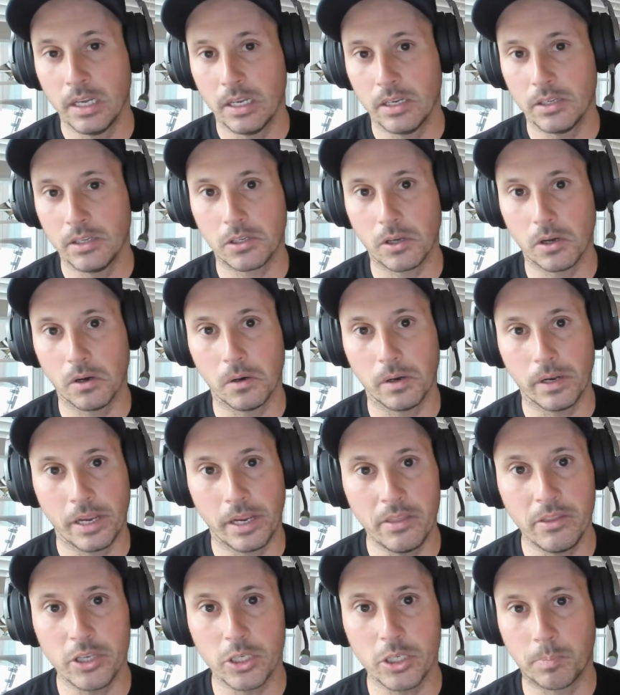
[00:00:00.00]
And so
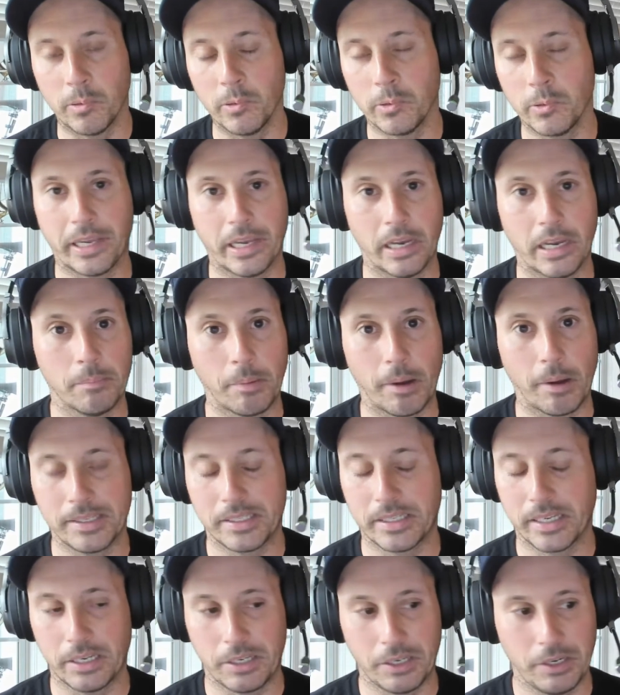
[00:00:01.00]
in this bootcamp, I
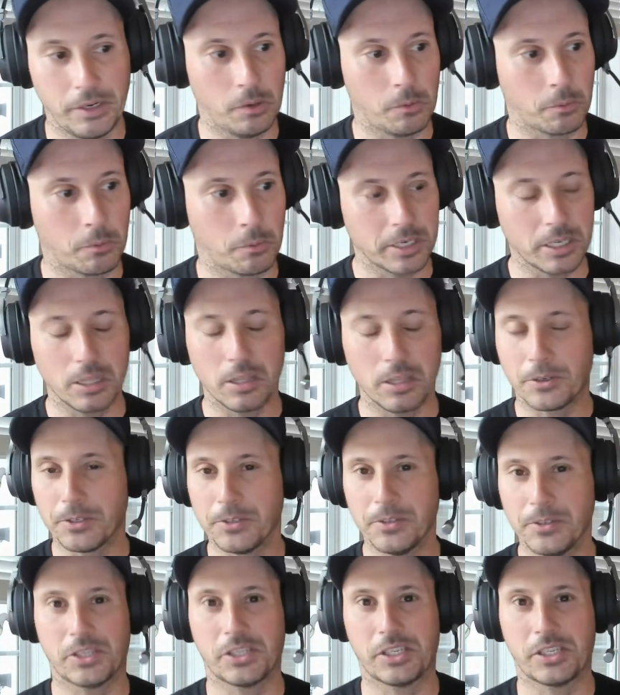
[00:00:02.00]
say, we're going to
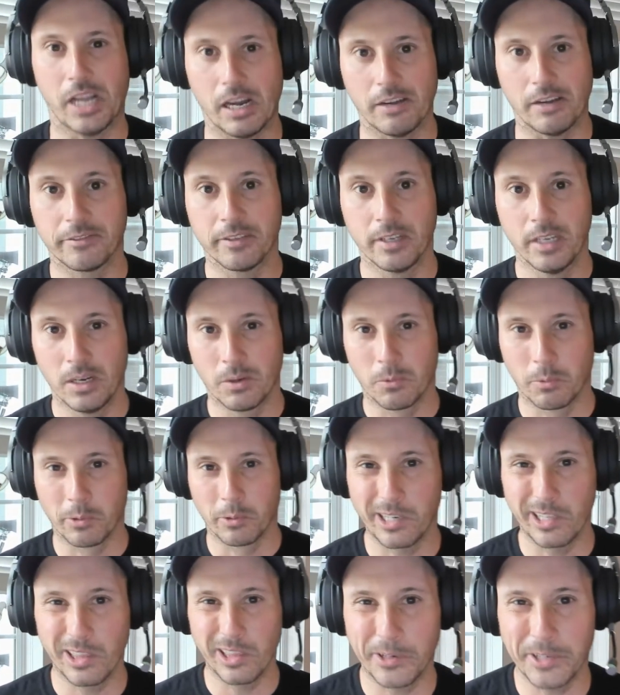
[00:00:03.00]
learn this stuff. We're
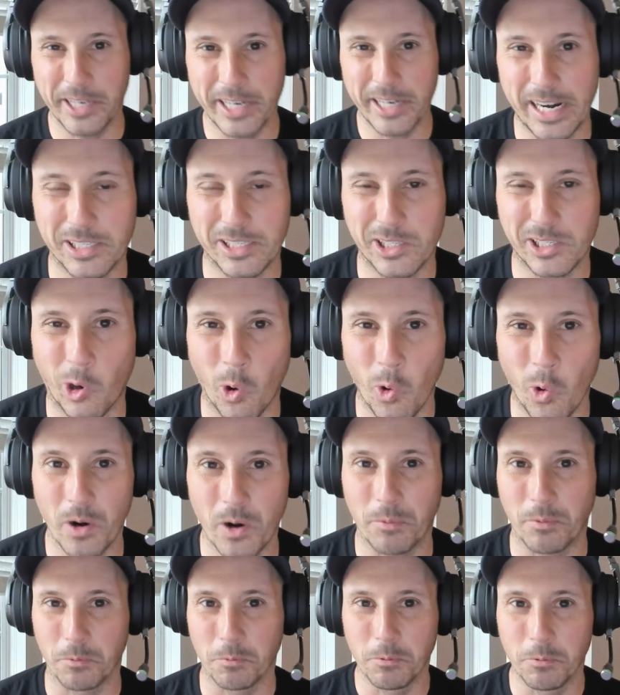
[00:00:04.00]
going to learn it at its
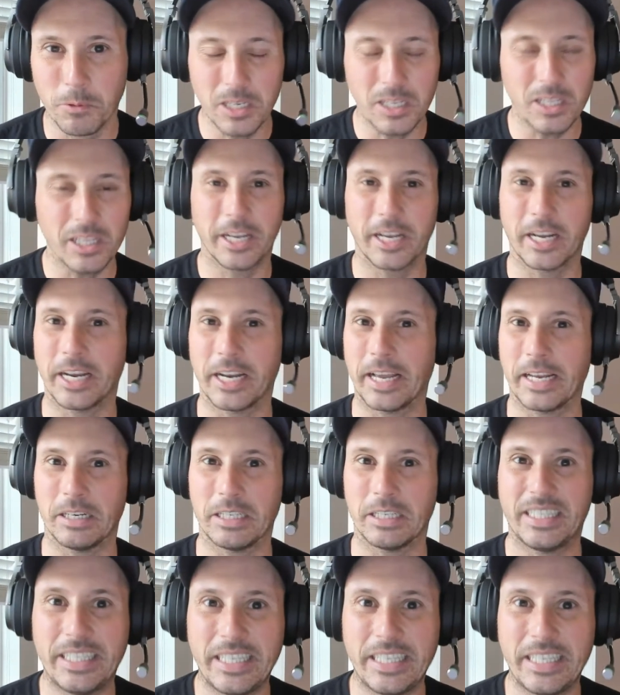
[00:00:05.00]
core. We're really going to get
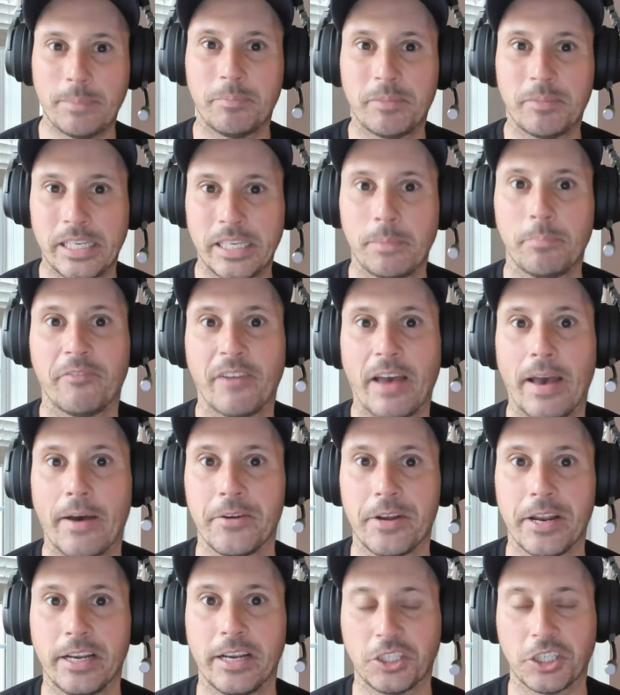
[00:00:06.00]
a deep, deep
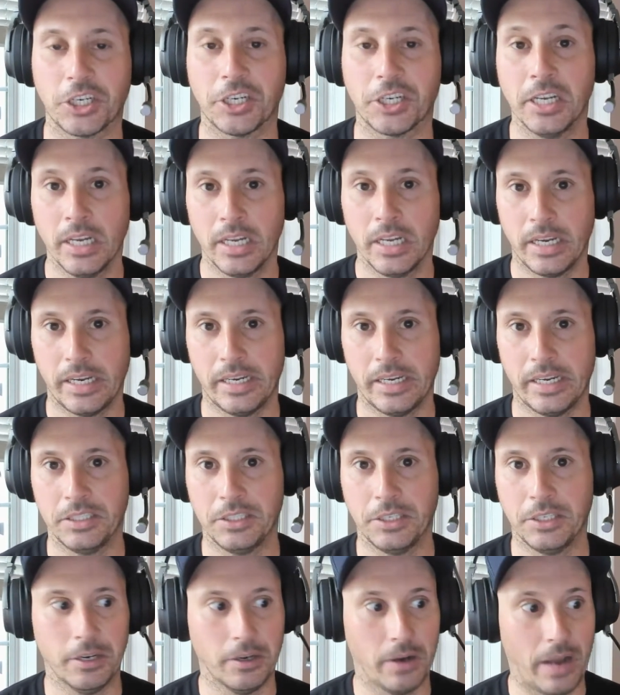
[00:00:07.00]
foundation in,
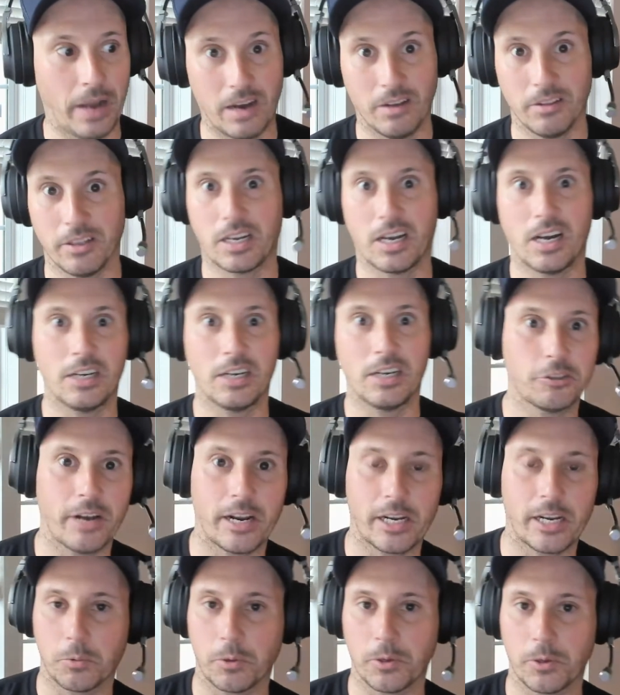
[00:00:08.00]
how the
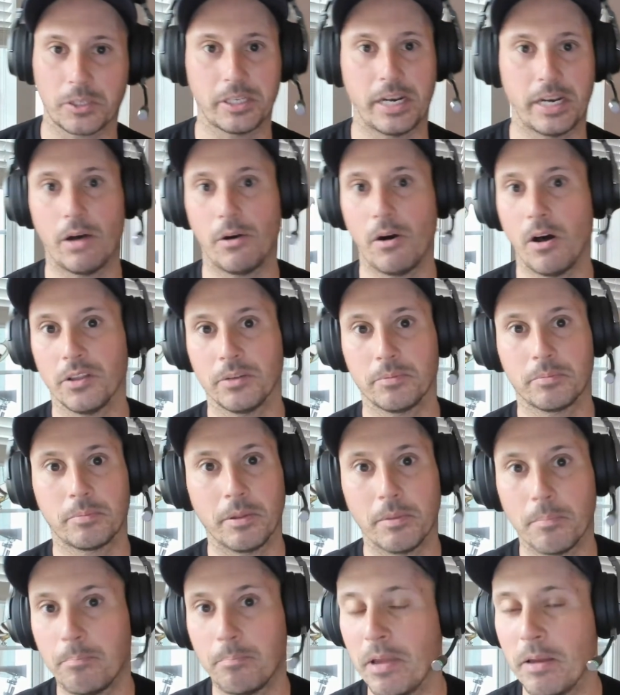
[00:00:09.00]
contracts work and how all
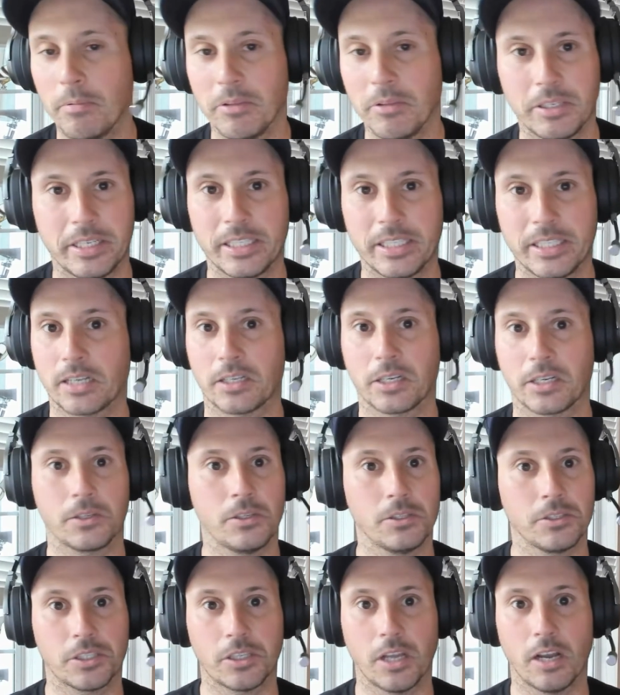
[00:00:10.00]
the building
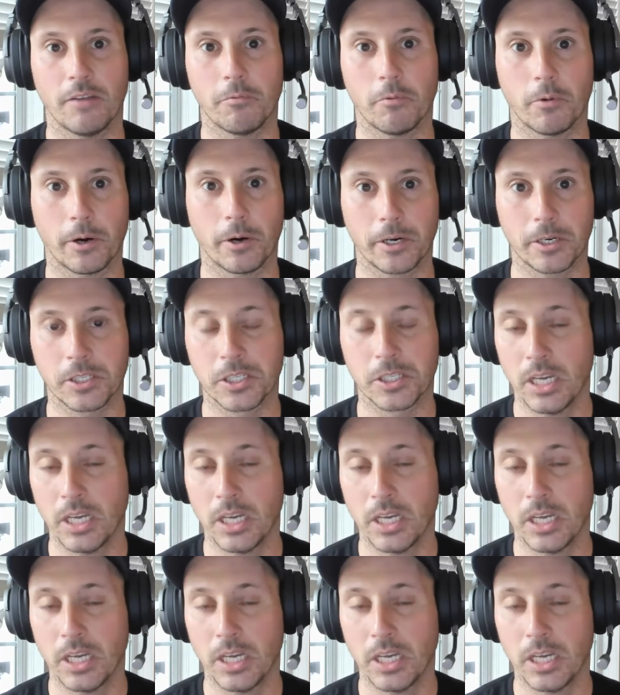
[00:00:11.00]
technical stuff works.